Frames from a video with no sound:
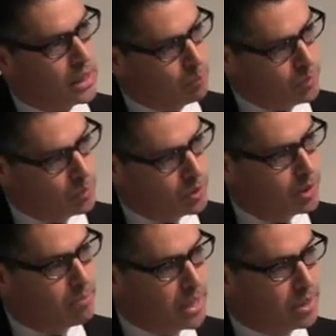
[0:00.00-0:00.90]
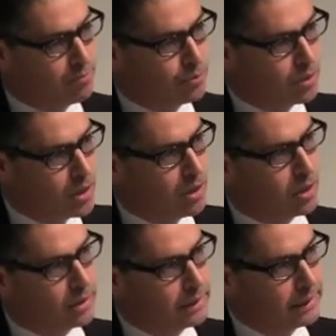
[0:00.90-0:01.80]
and we were commended for
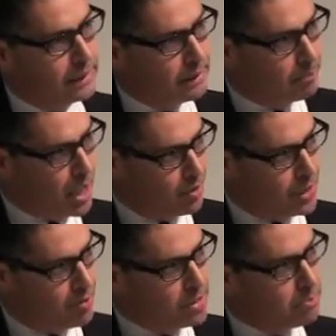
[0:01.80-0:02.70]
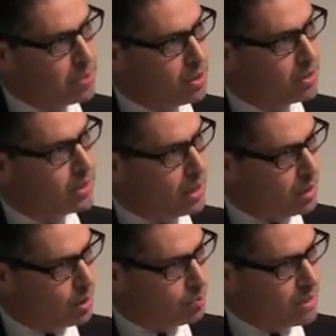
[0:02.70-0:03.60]
our pioneering spirit
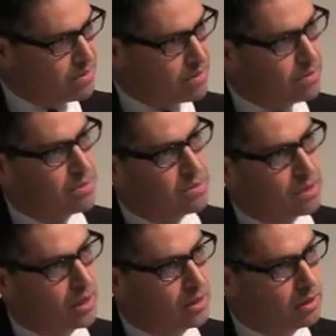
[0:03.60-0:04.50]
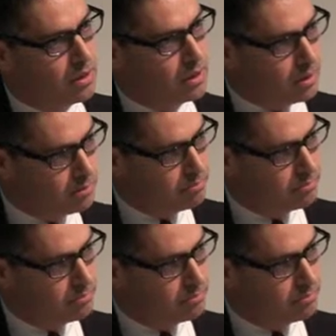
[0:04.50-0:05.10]
in our presence, and uh,